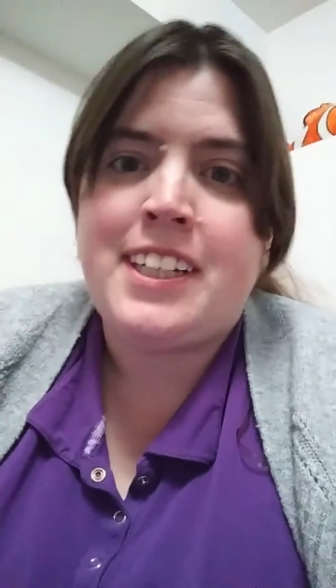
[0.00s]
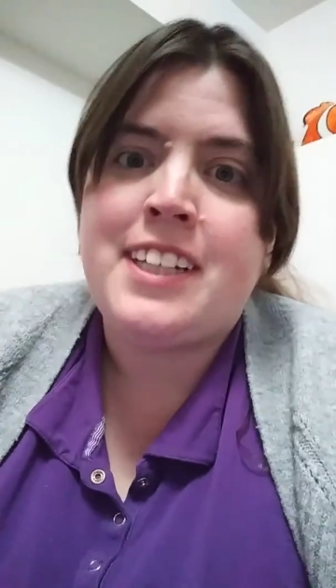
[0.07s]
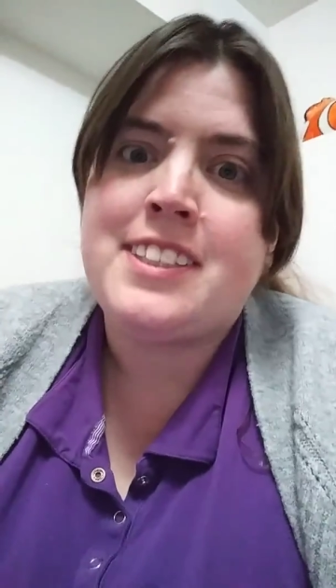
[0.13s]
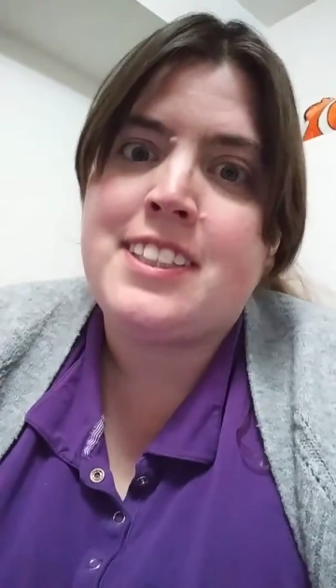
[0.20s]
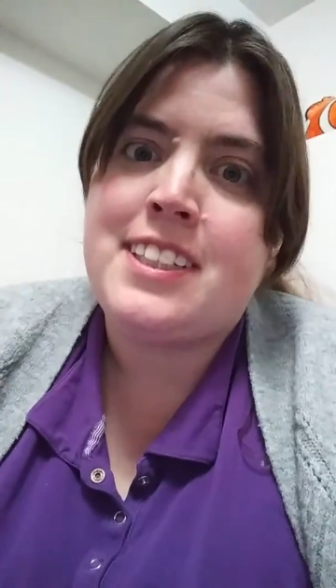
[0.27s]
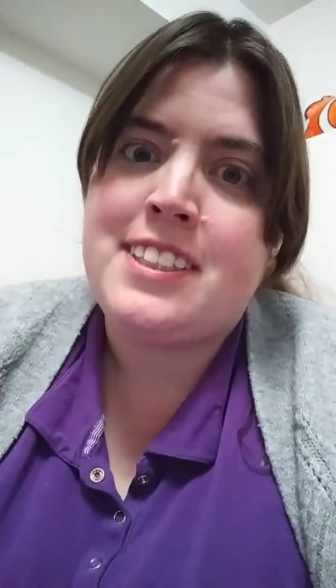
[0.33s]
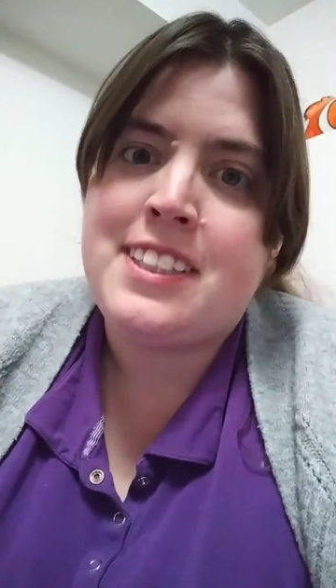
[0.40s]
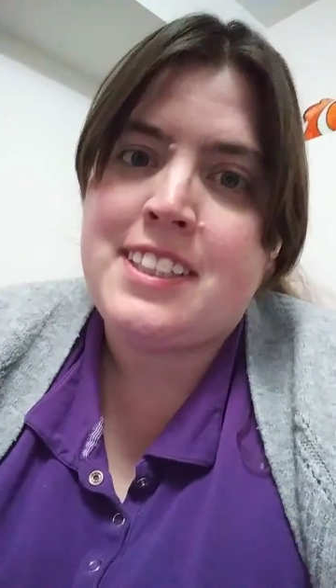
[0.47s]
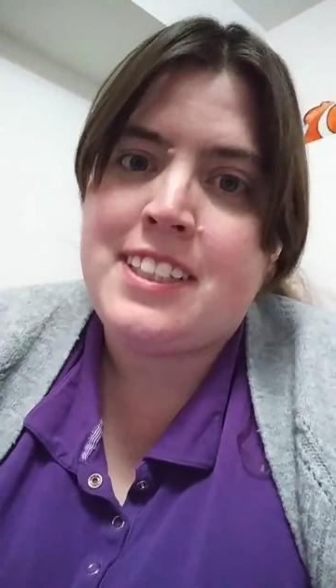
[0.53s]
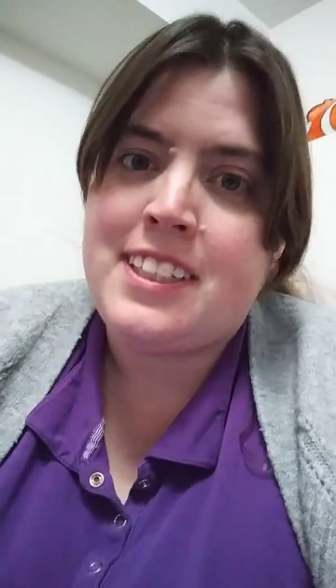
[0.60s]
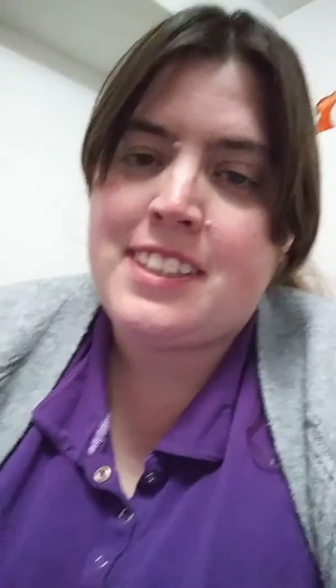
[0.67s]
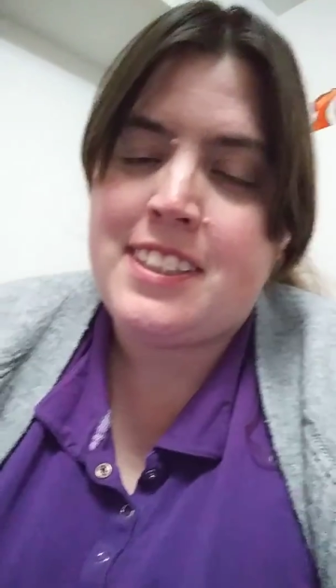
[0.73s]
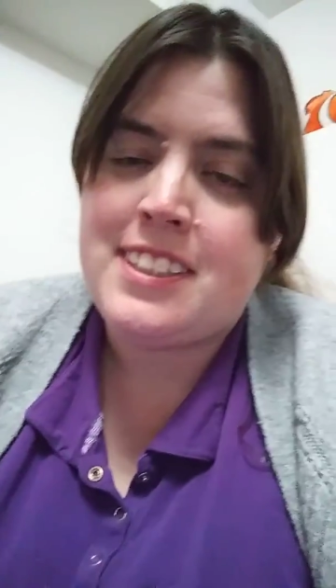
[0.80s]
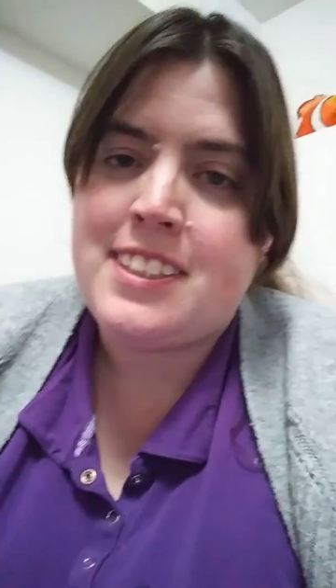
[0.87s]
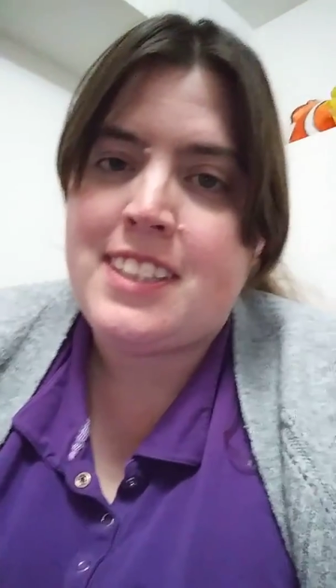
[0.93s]
Yes, I did
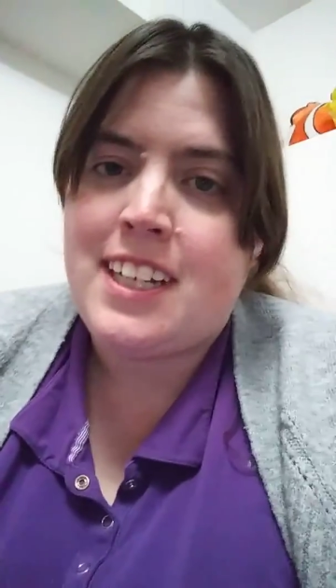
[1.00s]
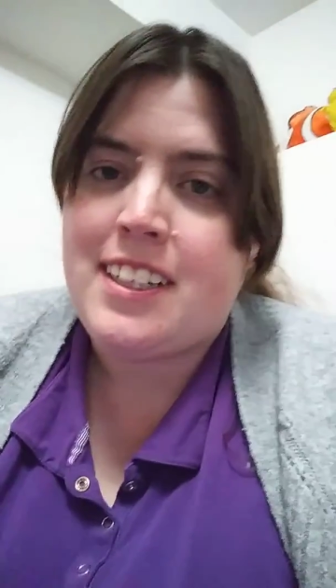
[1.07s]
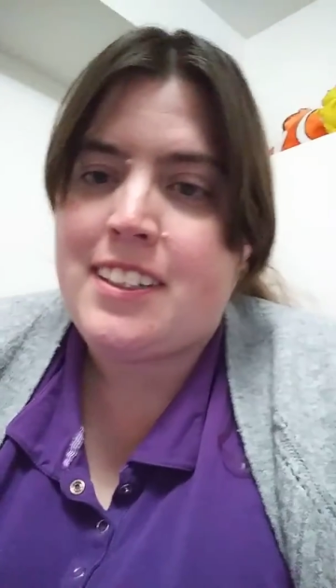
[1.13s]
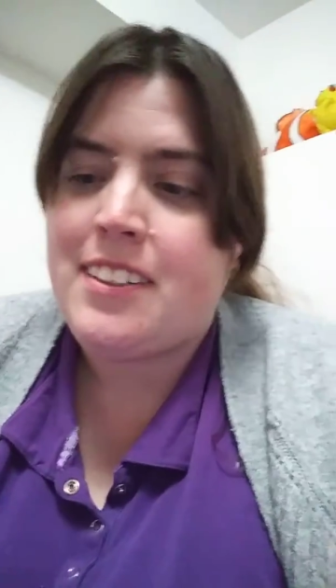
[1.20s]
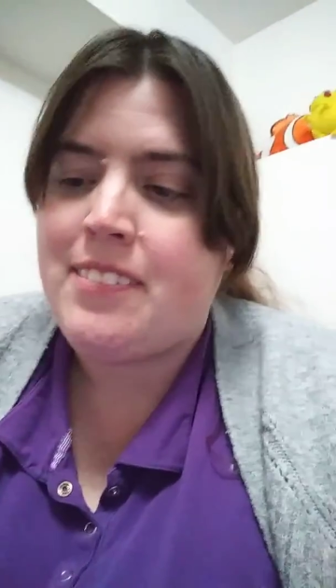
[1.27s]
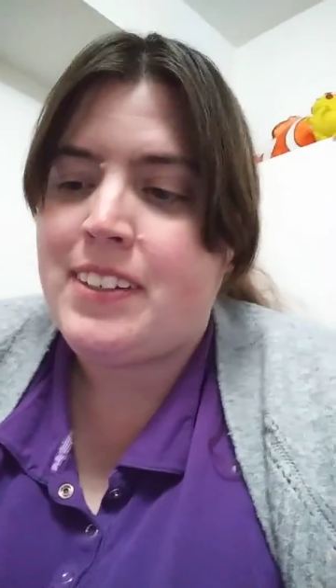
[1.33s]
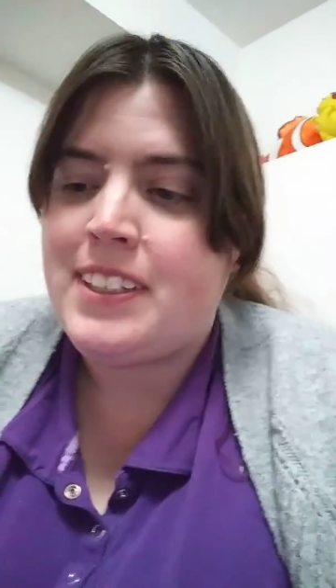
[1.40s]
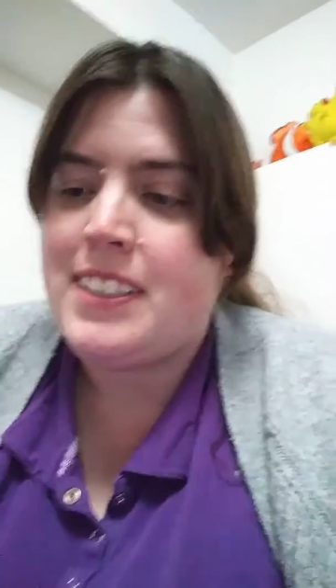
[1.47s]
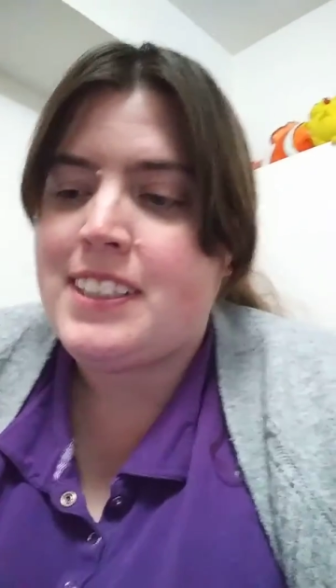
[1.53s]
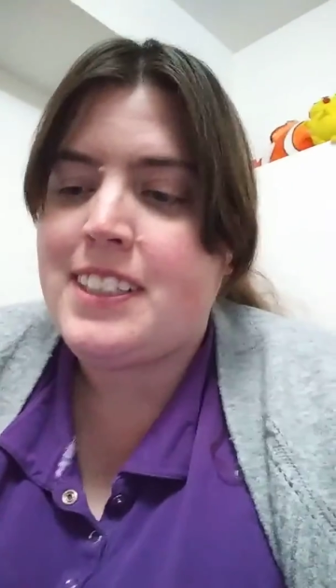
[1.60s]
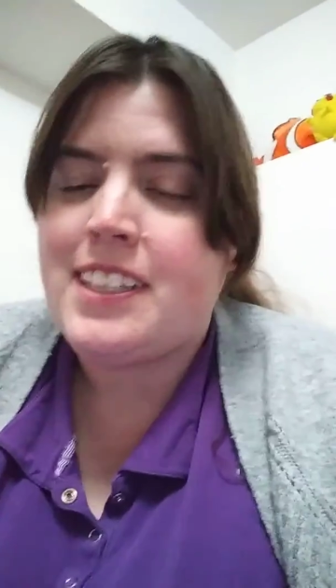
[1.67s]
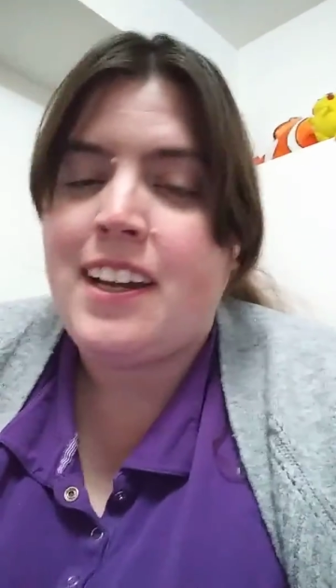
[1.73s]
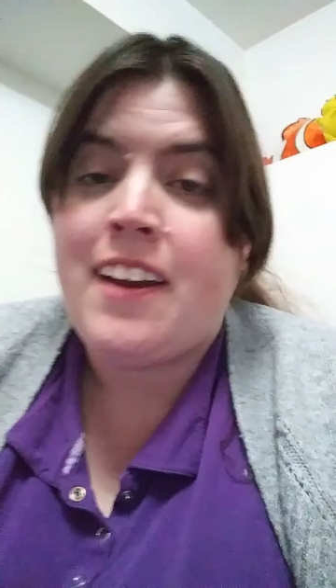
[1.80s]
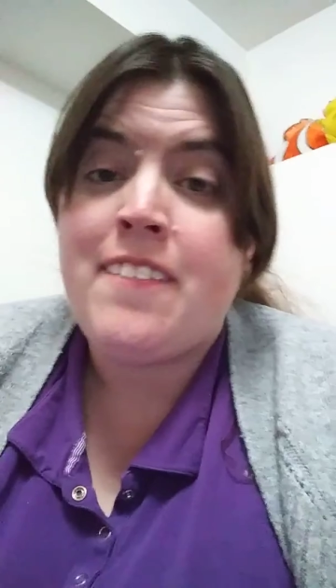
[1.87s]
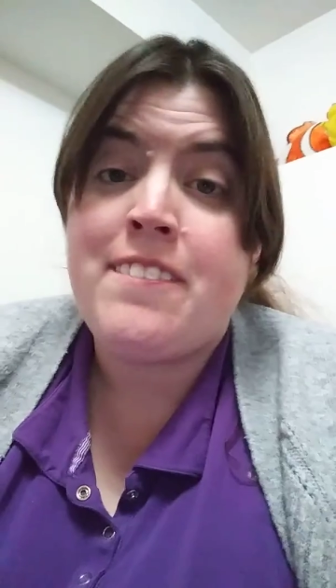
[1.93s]
get the sacrament.
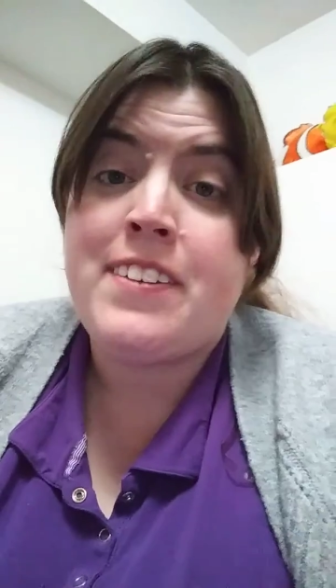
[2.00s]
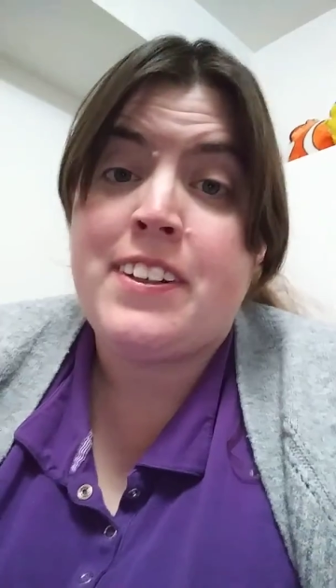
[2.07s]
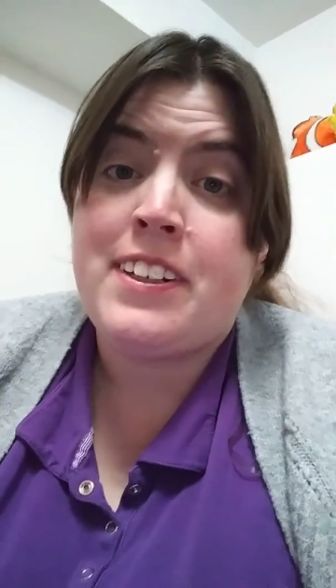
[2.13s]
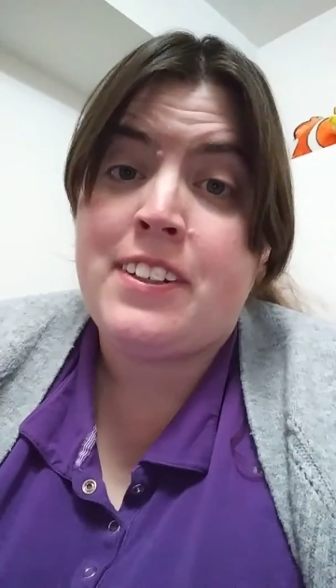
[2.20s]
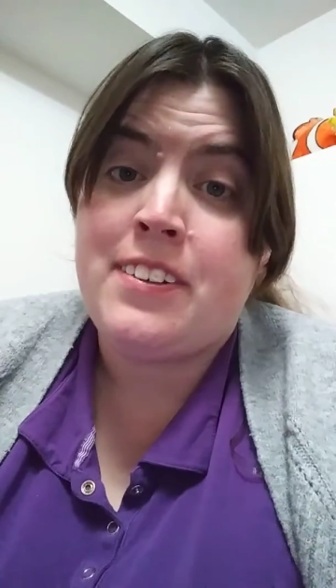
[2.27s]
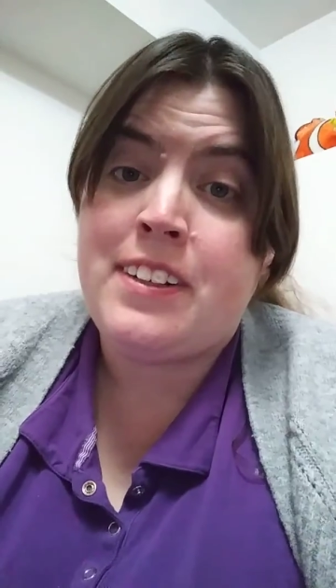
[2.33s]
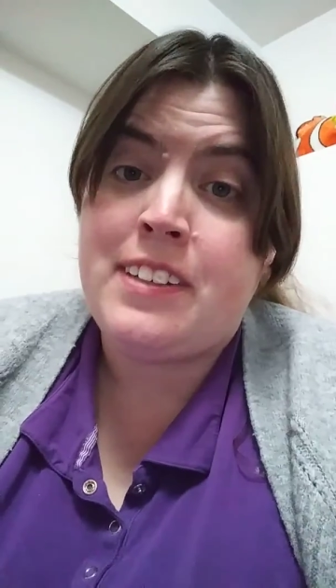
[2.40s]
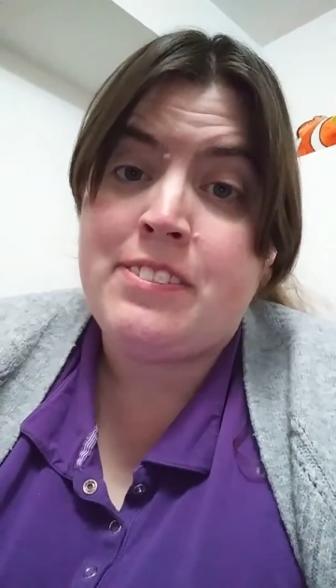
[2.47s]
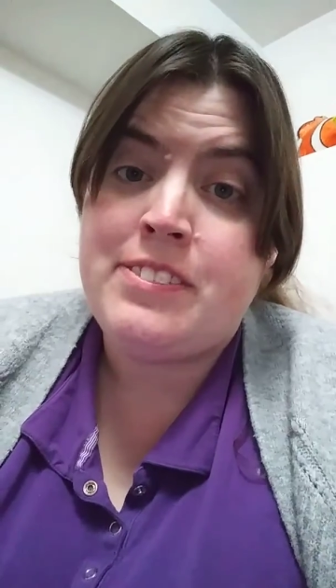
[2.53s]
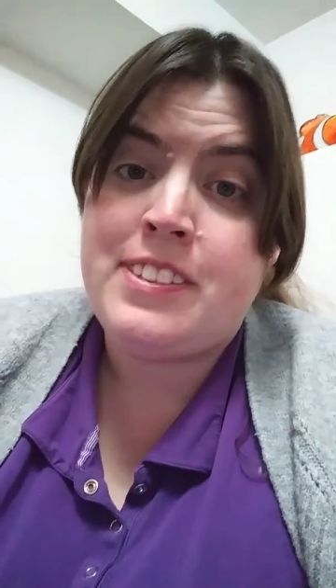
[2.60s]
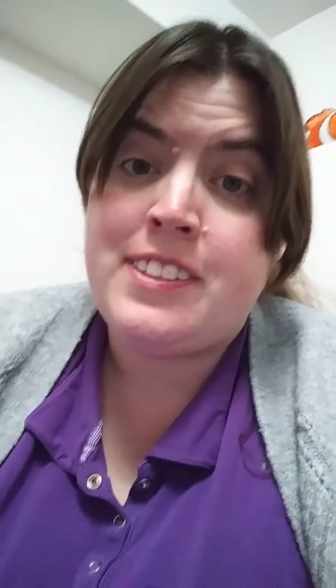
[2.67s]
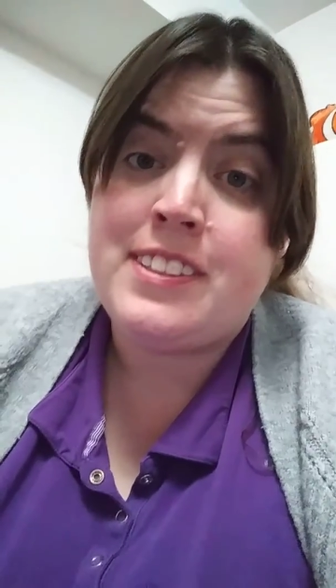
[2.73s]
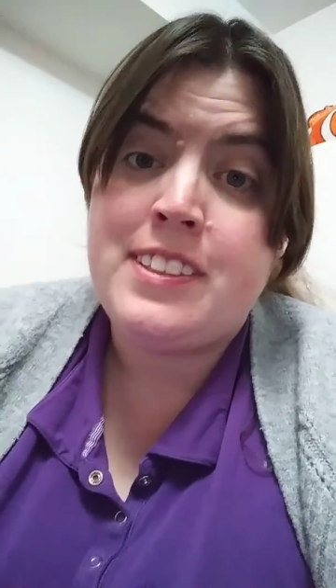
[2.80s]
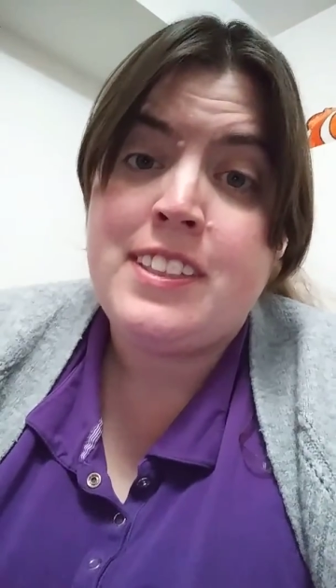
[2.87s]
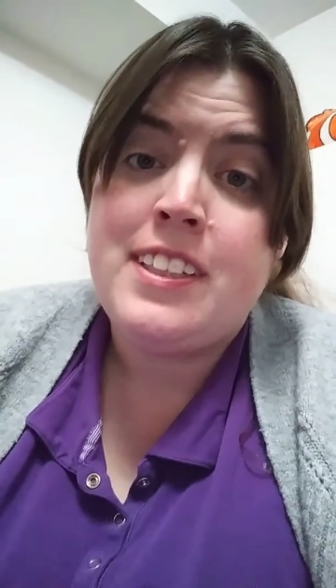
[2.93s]
I'm very grateful.